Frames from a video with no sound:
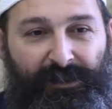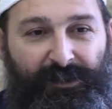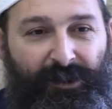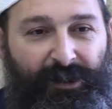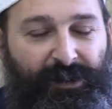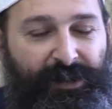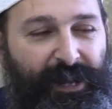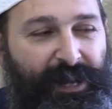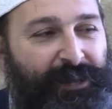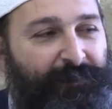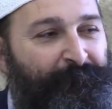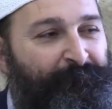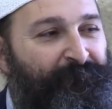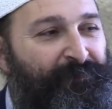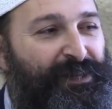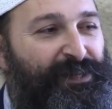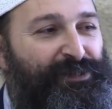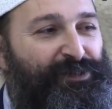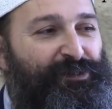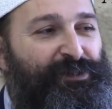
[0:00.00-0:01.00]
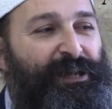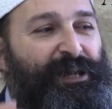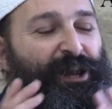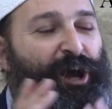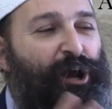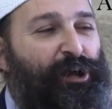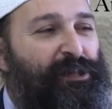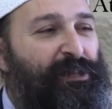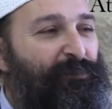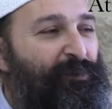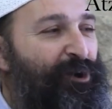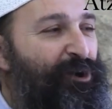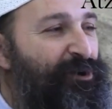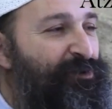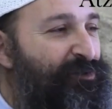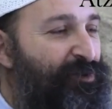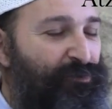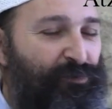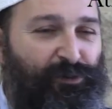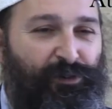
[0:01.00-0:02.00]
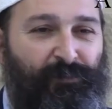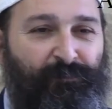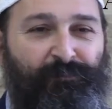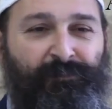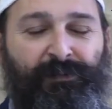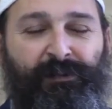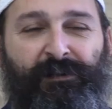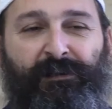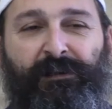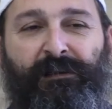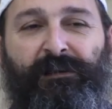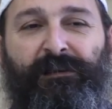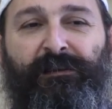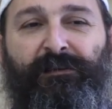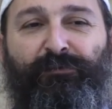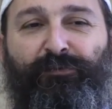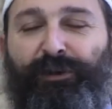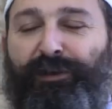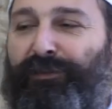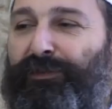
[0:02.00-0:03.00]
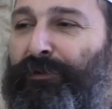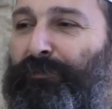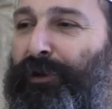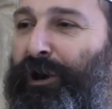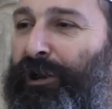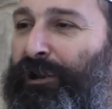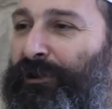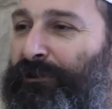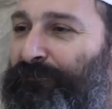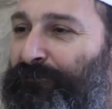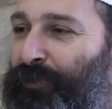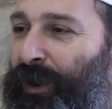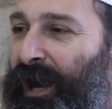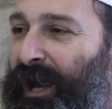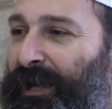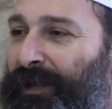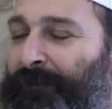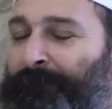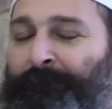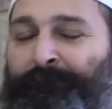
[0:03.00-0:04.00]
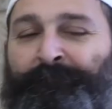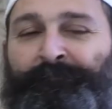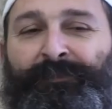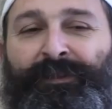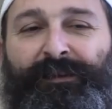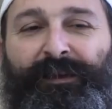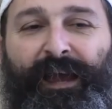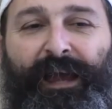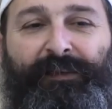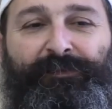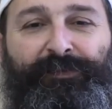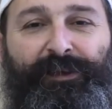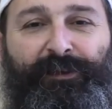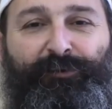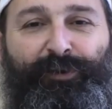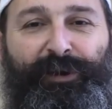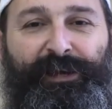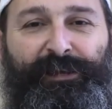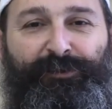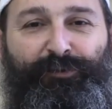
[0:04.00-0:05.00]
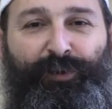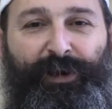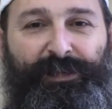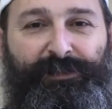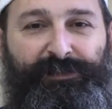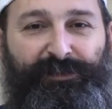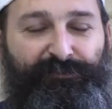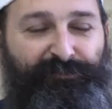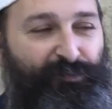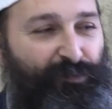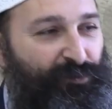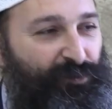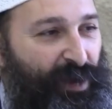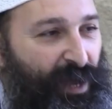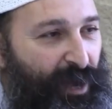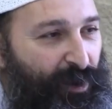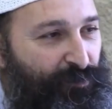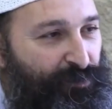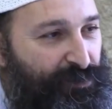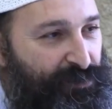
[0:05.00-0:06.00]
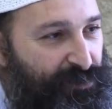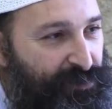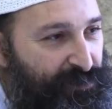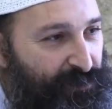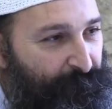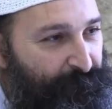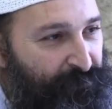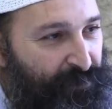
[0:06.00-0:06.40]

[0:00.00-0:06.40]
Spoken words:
Okay, so they lock them all in the room with the bottle of wine, and they wait 24 hours.